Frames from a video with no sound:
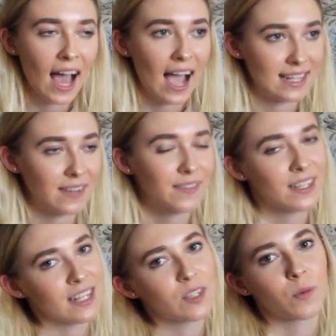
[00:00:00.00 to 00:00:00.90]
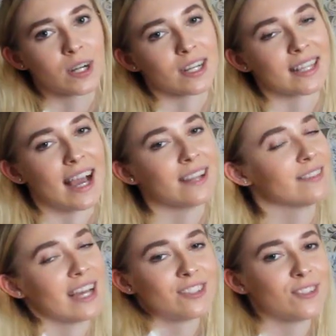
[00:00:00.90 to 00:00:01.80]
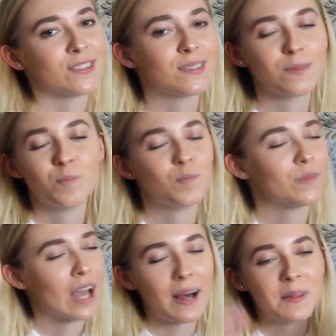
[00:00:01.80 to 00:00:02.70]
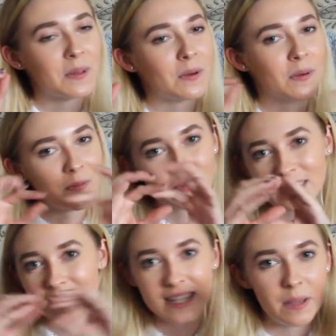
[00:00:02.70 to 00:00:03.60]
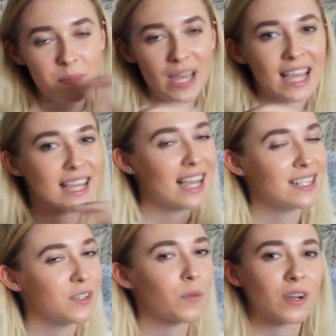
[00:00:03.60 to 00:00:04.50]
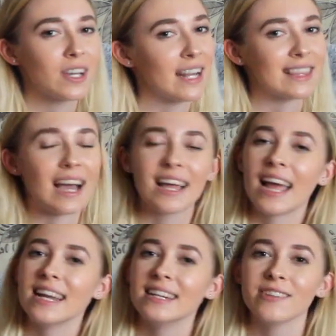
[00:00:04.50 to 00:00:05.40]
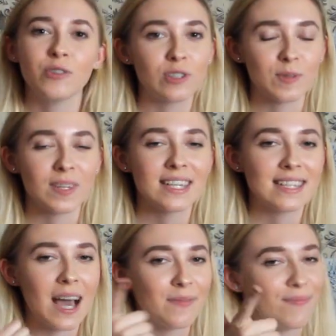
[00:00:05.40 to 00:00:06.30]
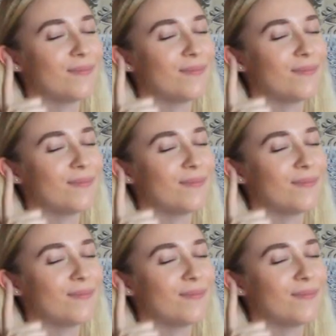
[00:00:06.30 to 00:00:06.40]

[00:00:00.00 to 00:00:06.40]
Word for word: I definitely need to work on that. That's just a little snippet in case you weren't good at that and you just realized that.